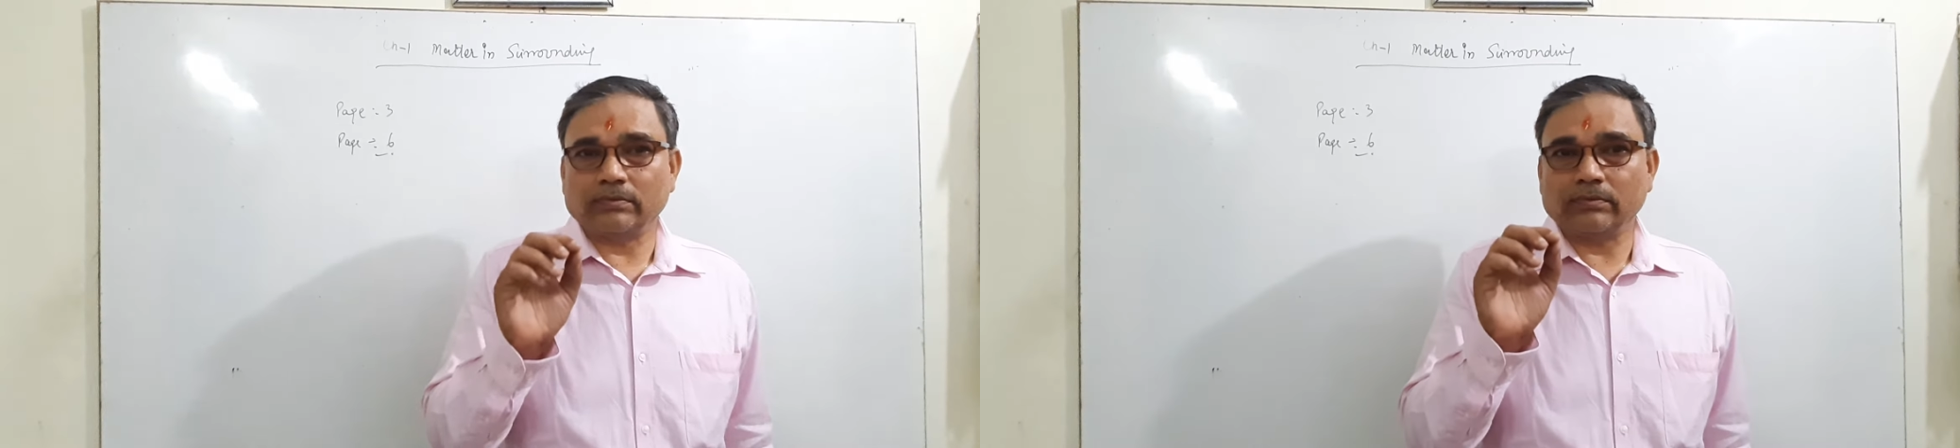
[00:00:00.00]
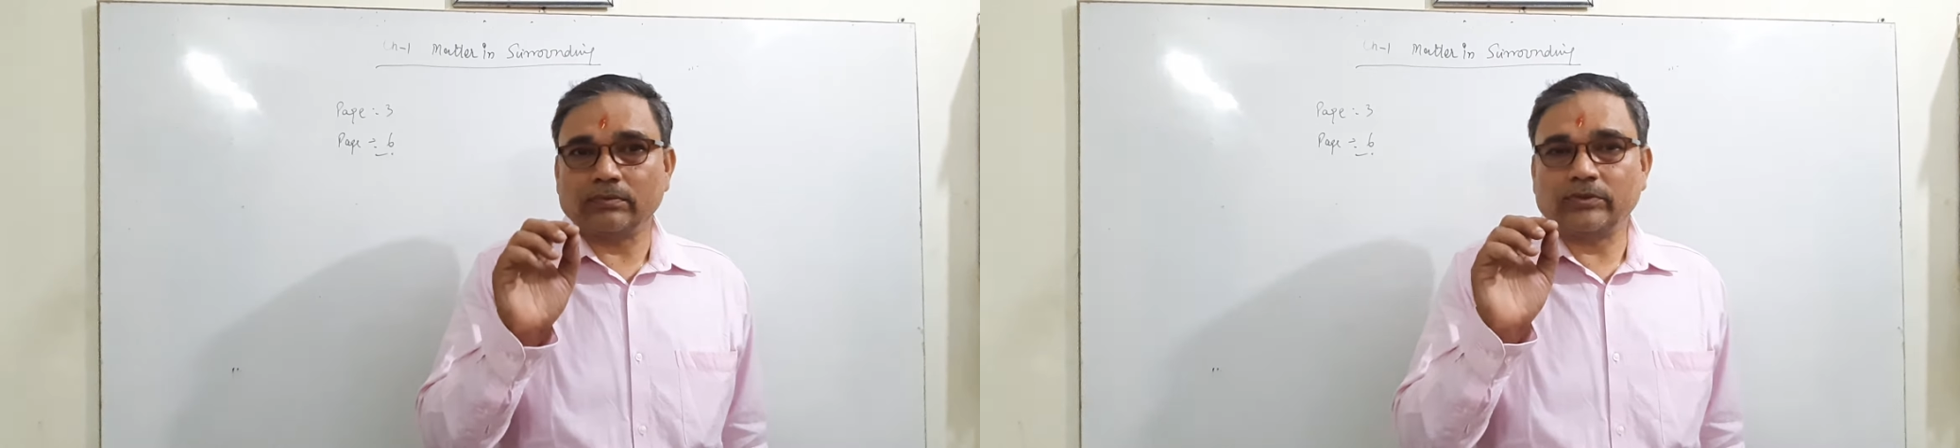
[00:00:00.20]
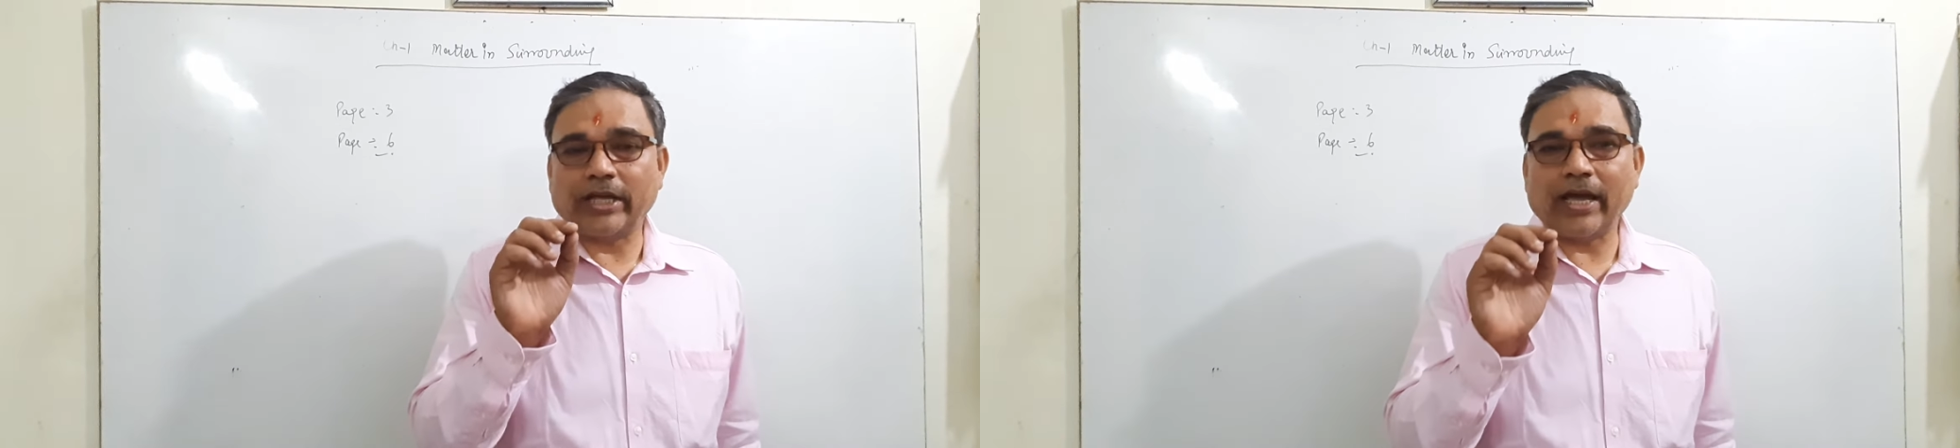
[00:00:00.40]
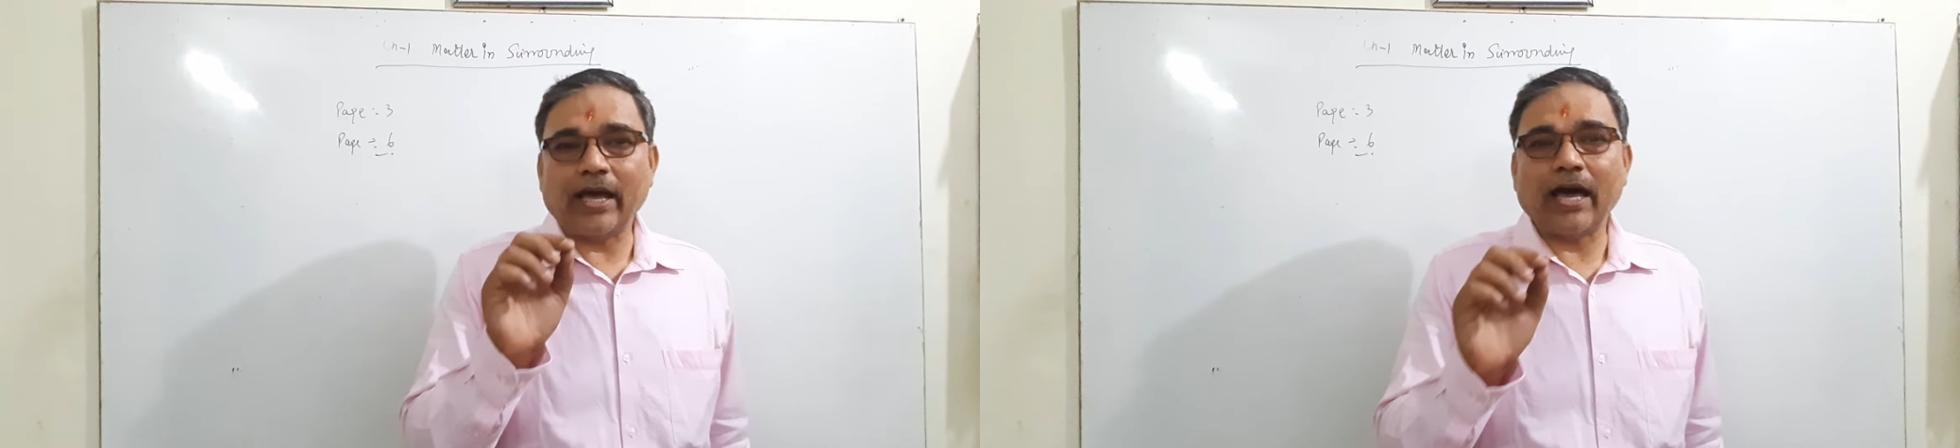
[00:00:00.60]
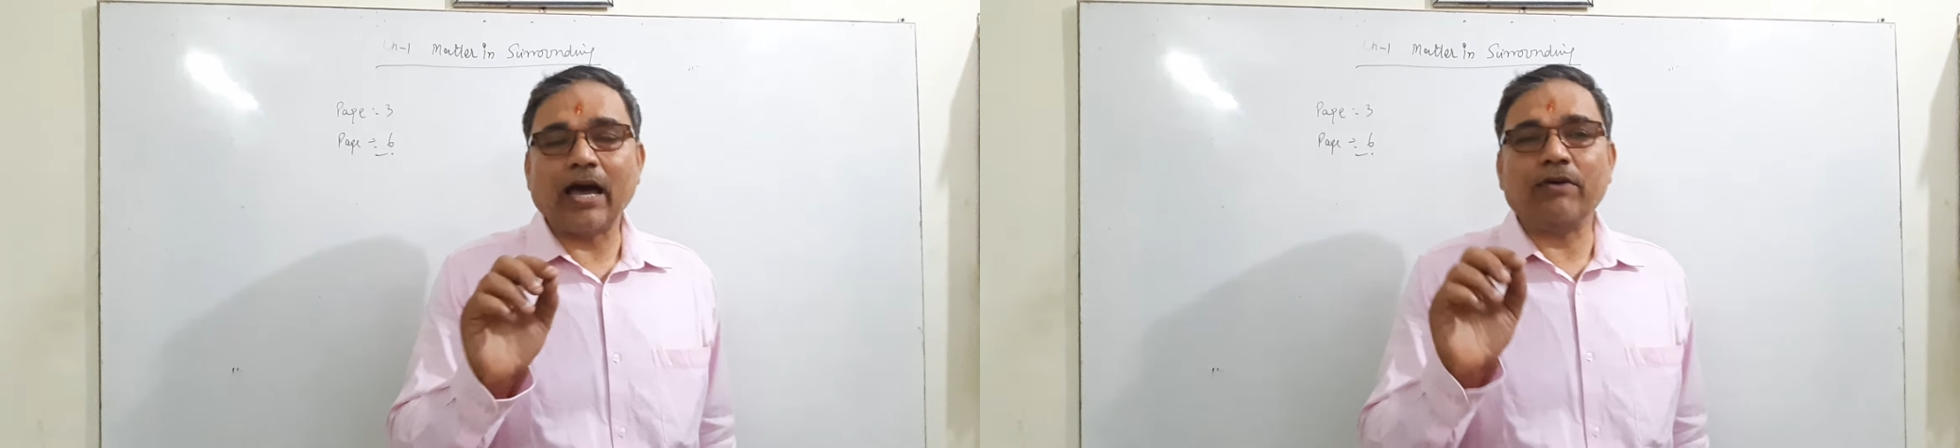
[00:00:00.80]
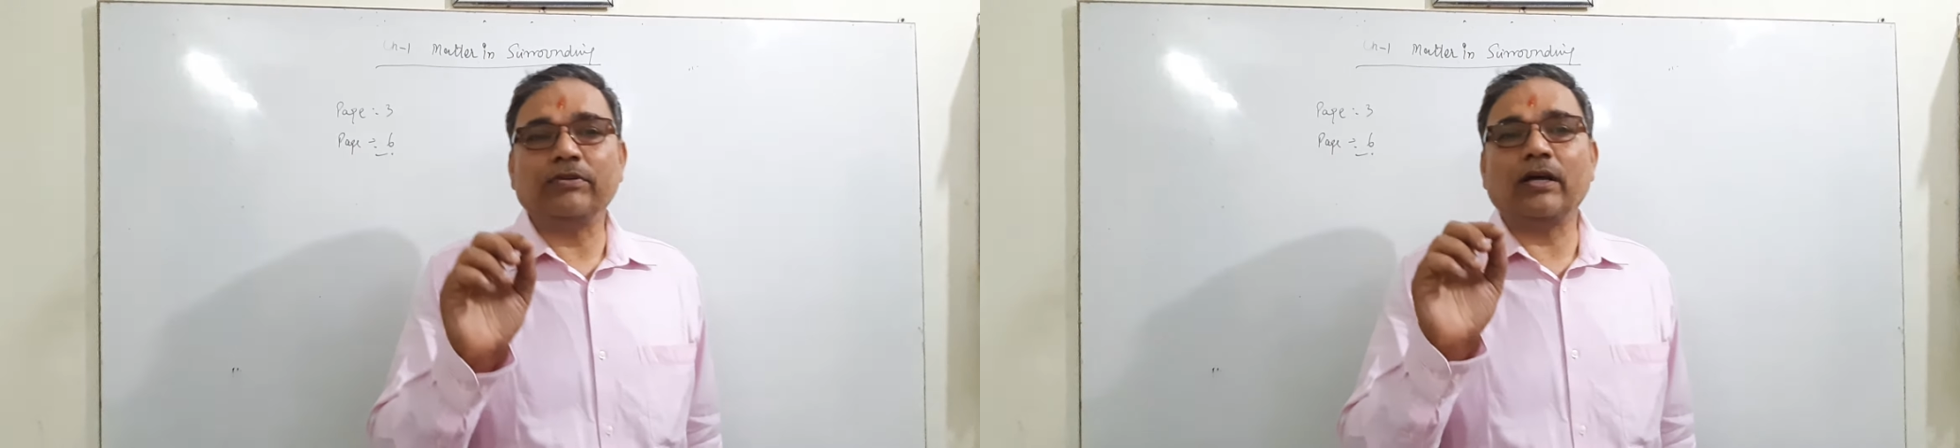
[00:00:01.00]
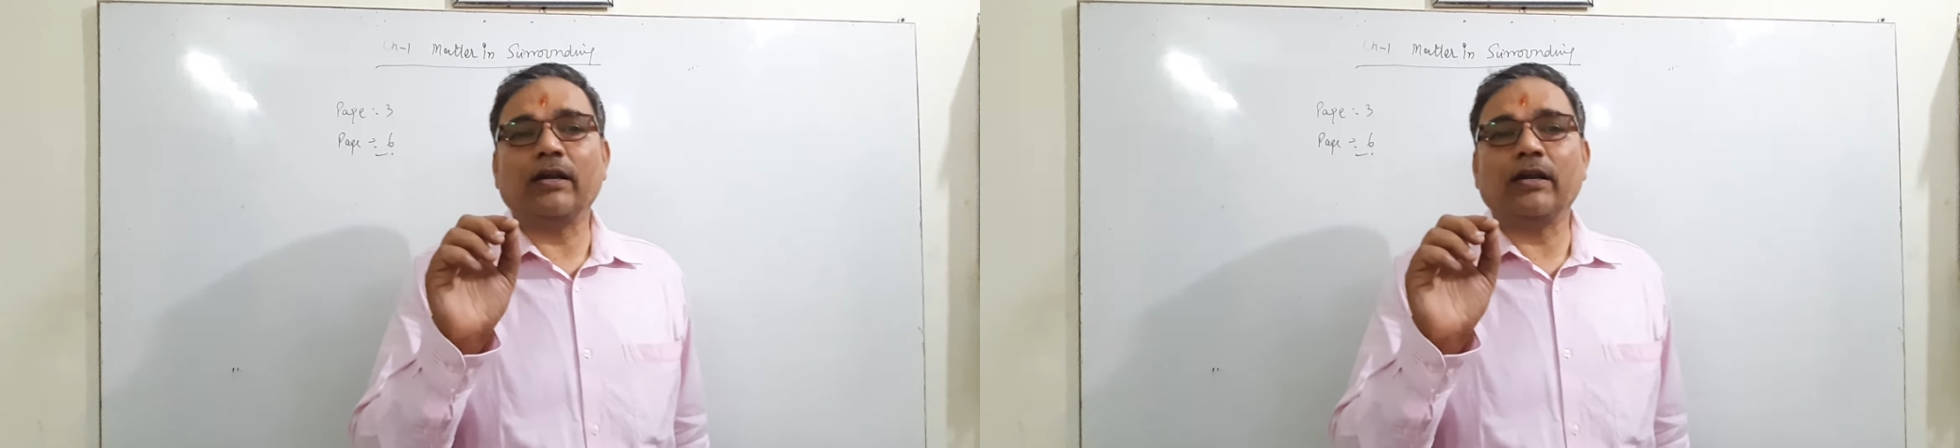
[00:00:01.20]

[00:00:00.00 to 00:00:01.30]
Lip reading: they have the